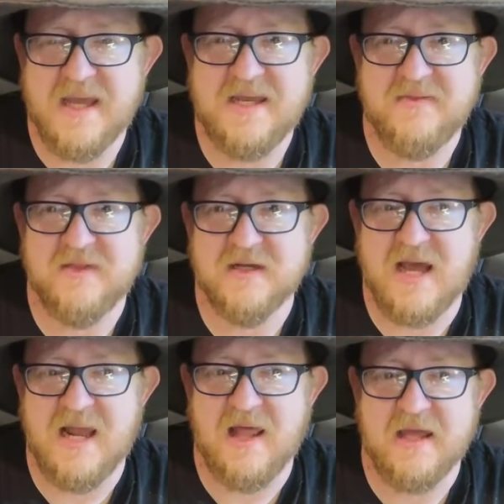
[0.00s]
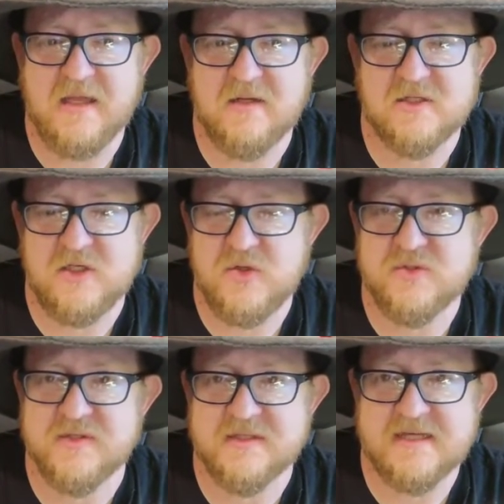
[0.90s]
aid that I like to
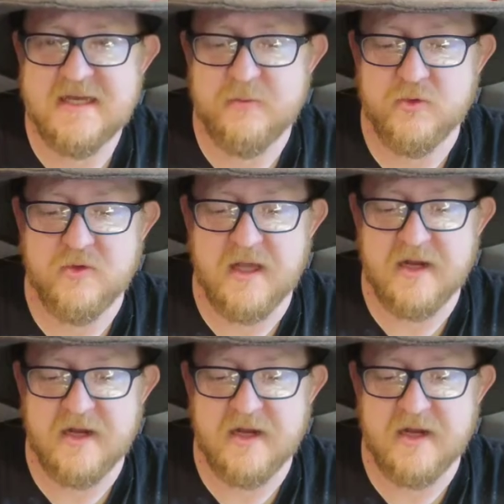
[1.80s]
use at the table,